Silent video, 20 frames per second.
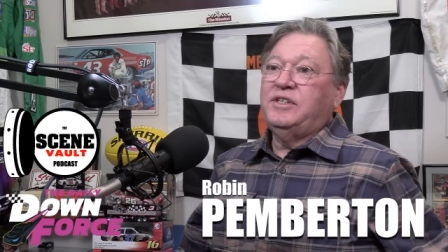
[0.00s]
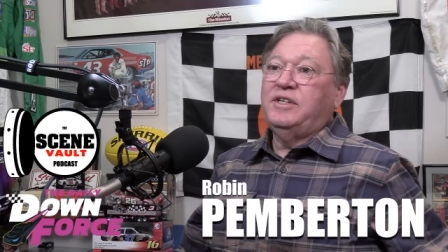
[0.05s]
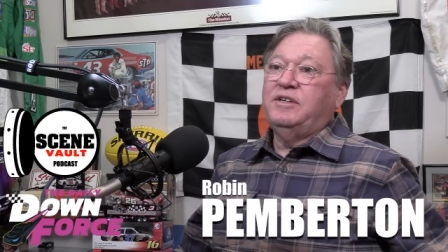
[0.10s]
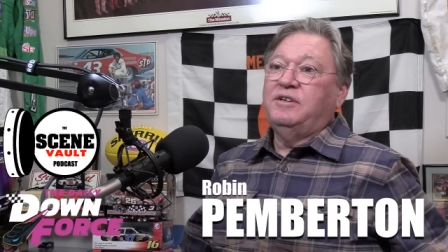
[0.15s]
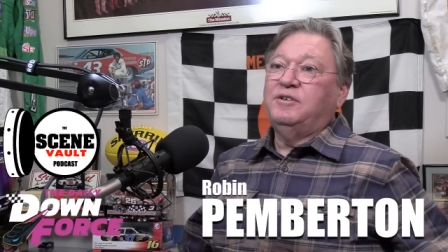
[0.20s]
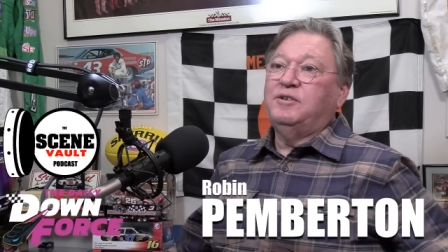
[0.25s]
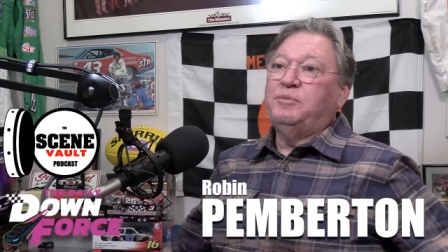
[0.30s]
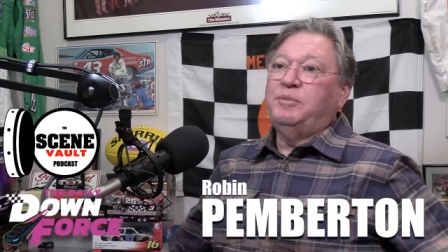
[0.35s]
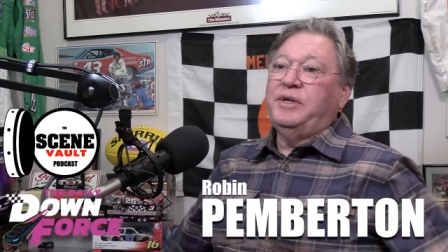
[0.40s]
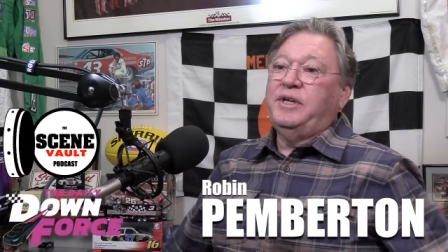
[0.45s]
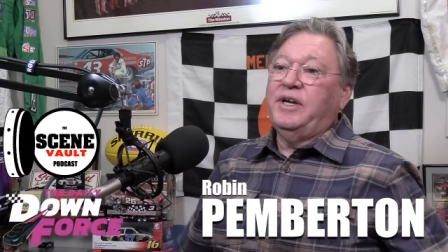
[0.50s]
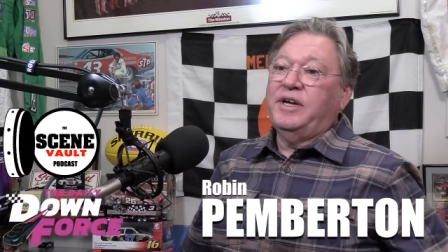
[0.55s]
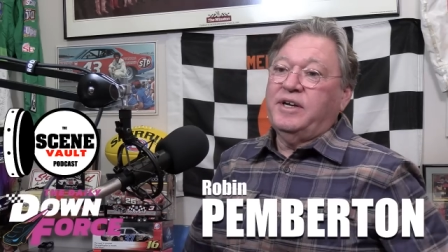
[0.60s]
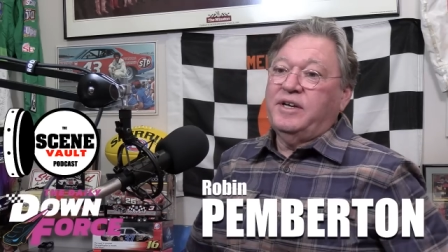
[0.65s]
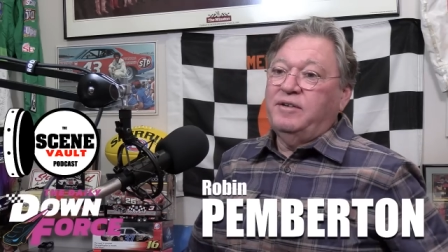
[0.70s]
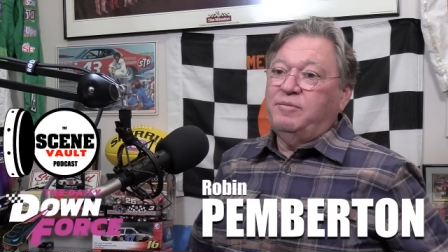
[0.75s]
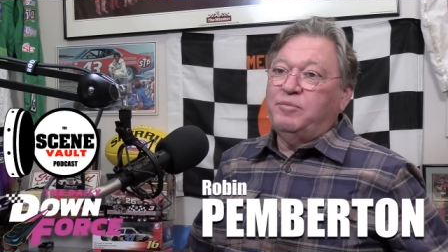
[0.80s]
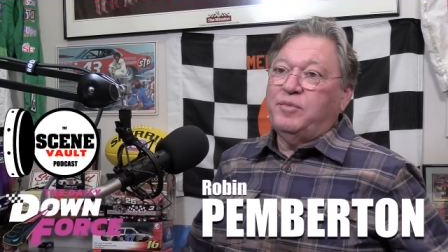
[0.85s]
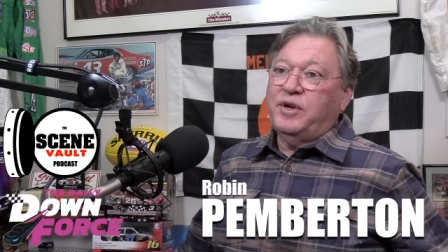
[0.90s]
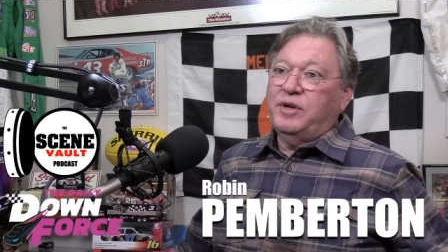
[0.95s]
you know what I mean, I
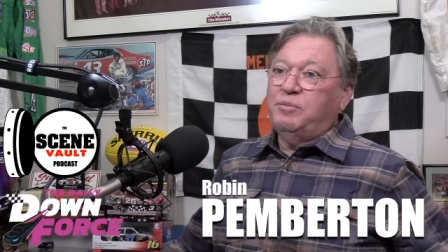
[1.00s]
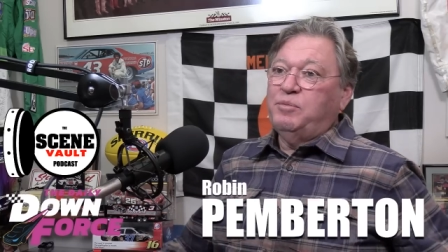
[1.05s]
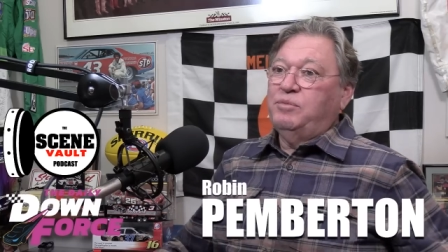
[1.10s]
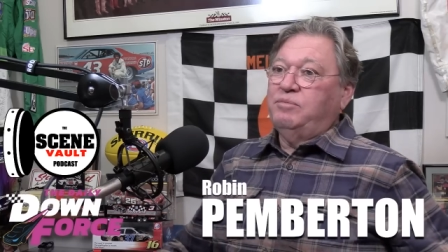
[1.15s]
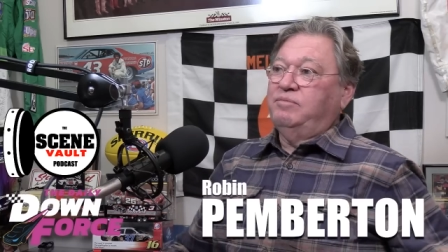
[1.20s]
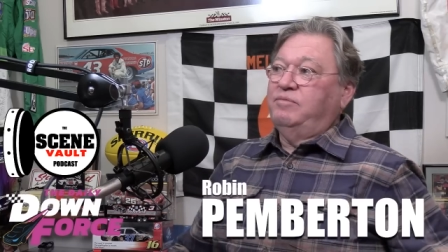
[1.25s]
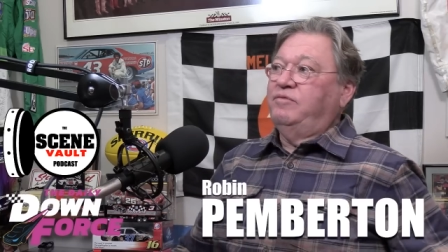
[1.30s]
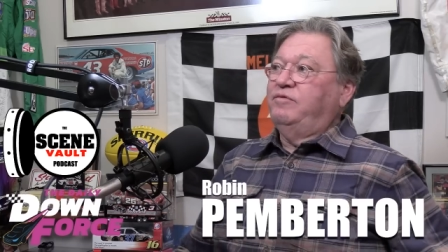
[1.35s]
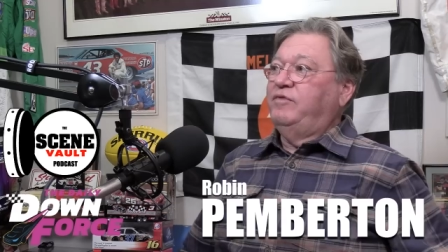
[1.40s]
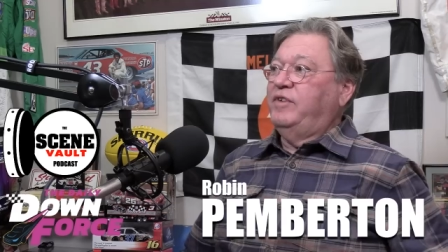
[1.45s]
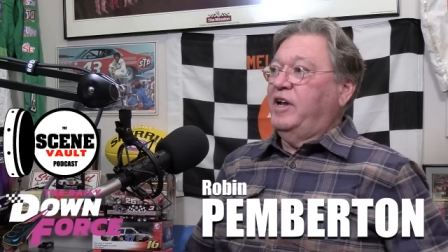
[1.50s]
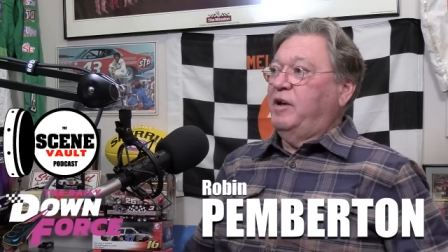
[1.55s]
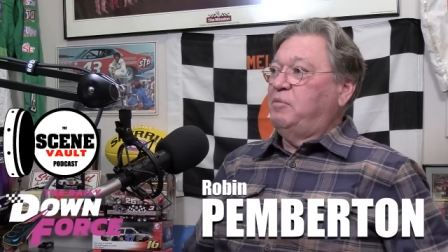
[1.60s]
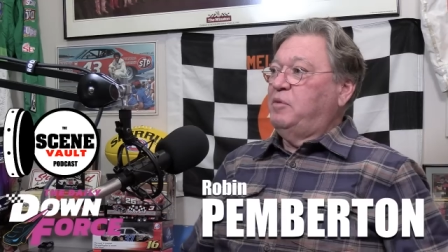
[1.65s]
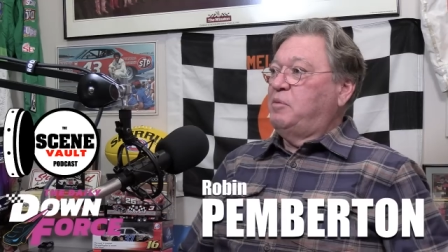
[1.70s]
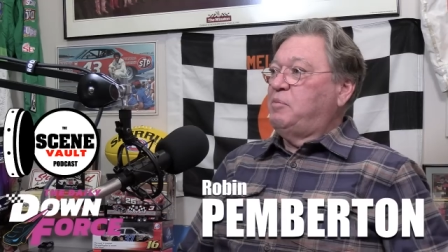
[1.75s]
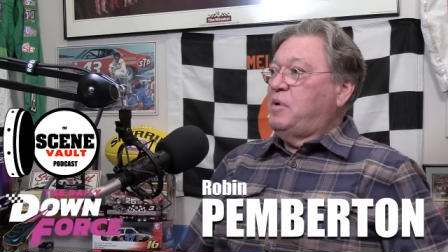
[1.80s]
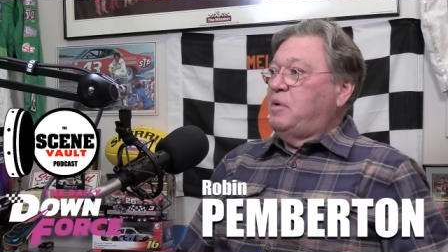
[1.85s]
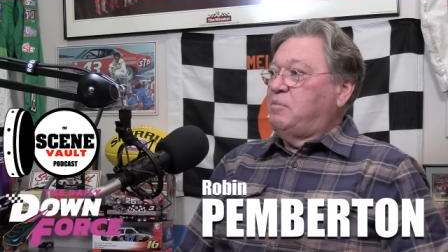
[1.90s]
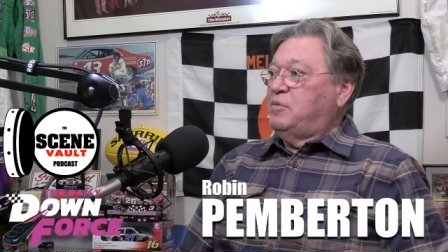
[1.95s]
can bring
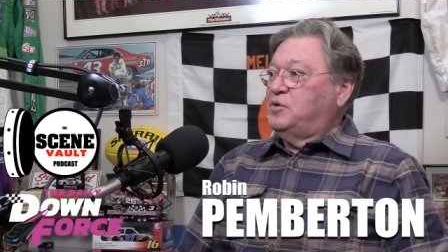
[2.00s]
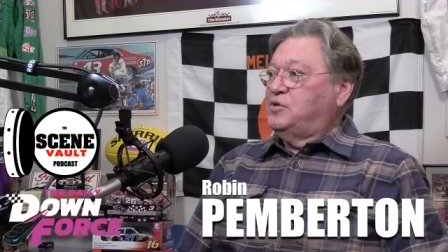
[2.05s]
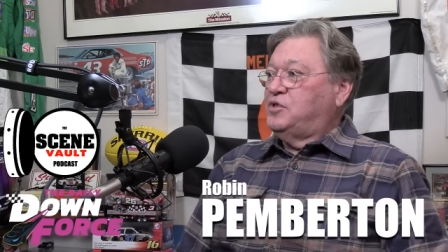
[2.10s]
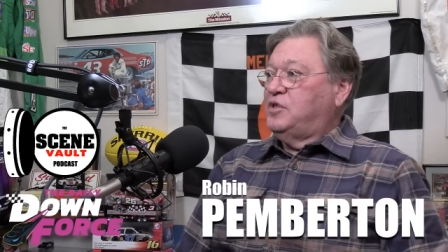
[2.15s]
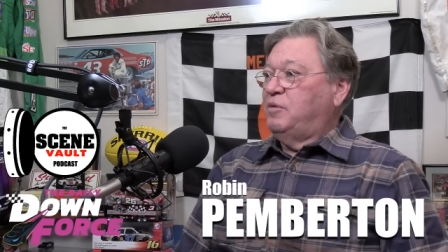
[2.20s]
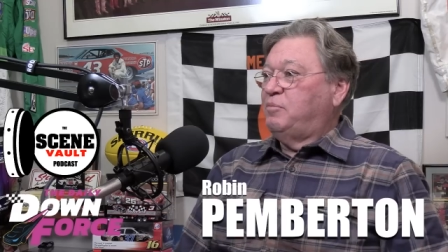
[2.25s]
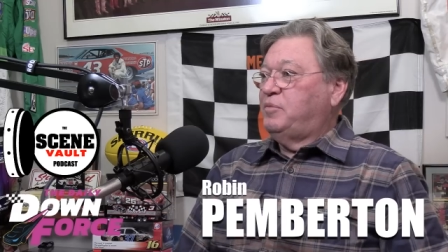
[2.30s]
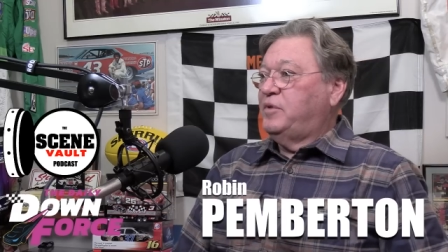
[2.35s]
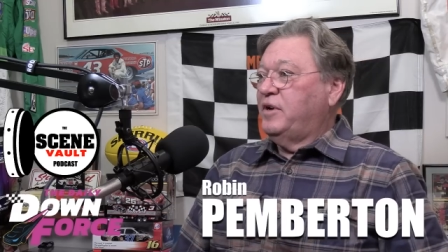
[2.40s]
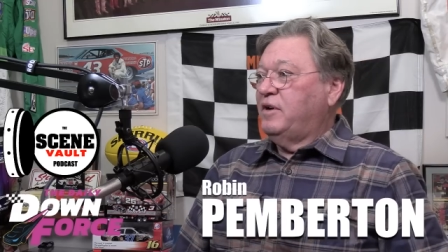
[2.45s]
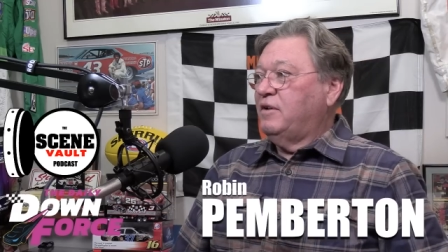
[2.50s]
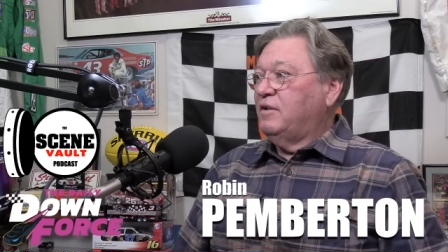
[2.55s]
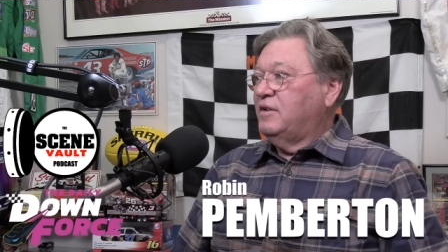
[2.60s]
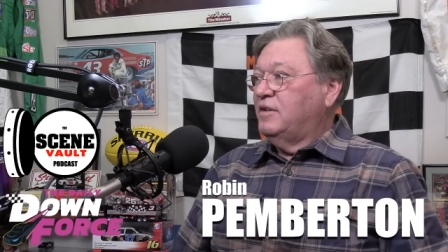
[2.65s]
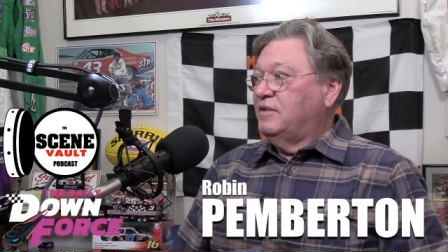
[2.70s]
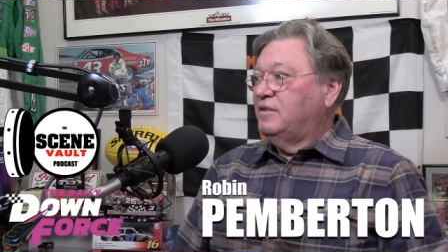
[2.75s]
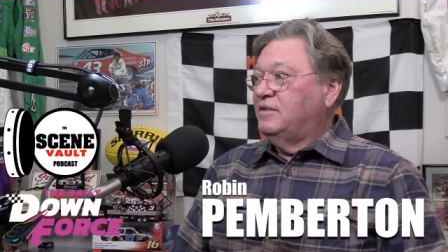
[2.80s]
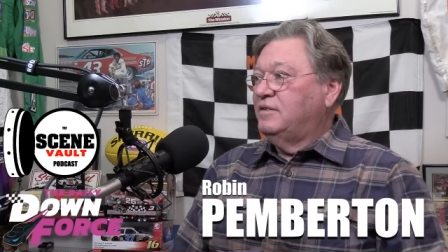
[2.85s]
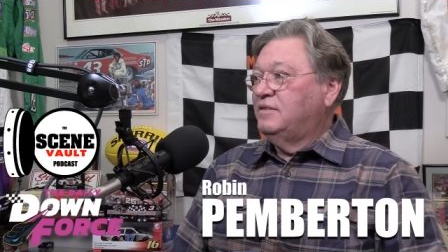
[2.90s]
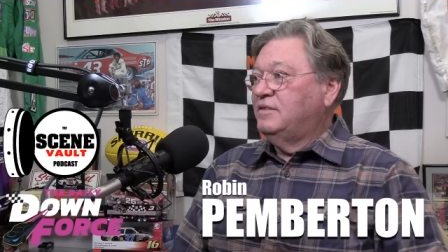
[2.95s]
family members up there
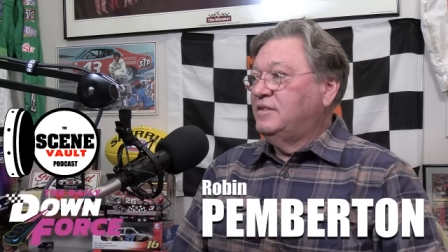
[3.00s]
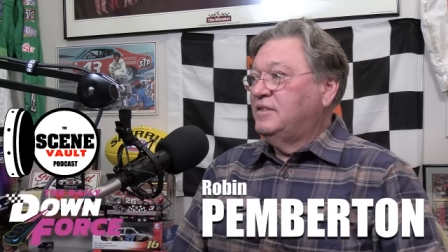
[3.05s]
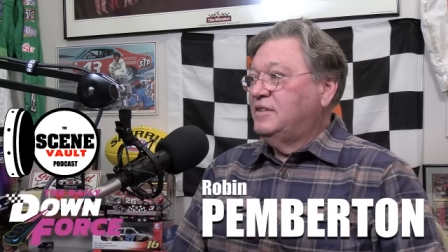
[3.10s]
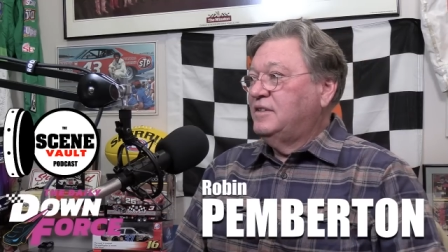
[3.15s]
to...